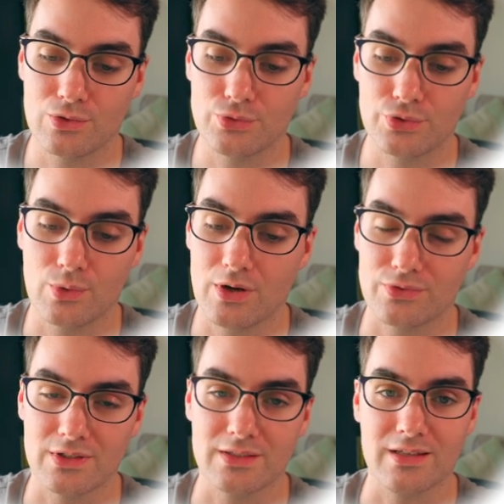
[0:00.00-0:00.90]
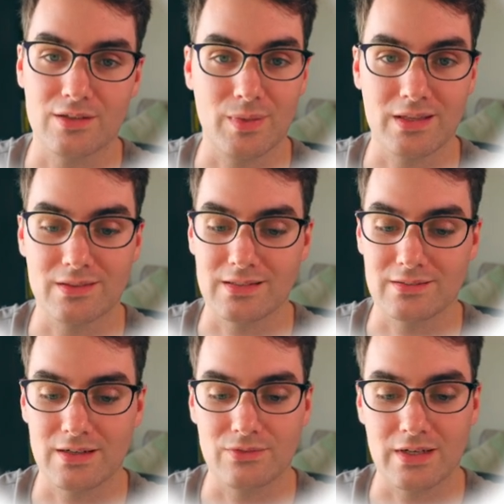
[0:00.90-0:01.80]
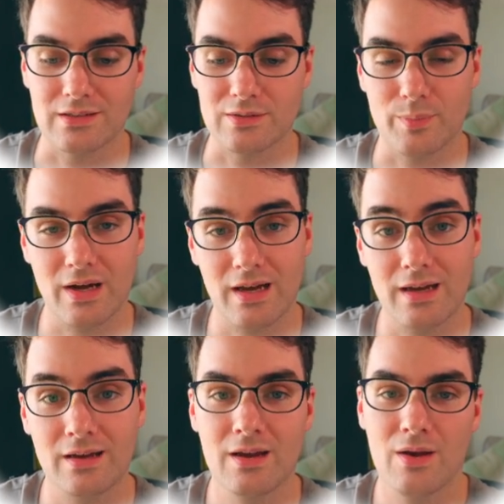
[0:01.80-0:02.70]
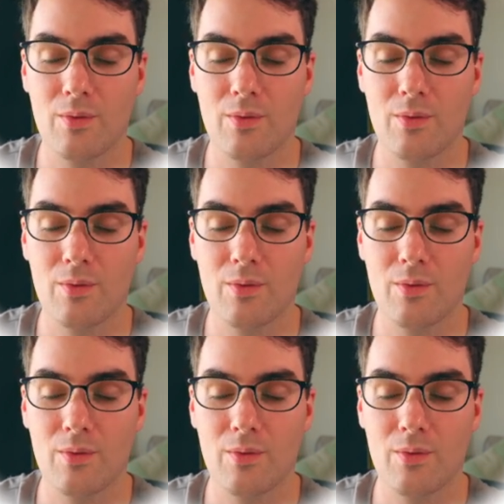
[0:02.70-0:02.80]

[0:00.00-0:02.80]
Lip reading: all too often there's been things that I've needed to buy,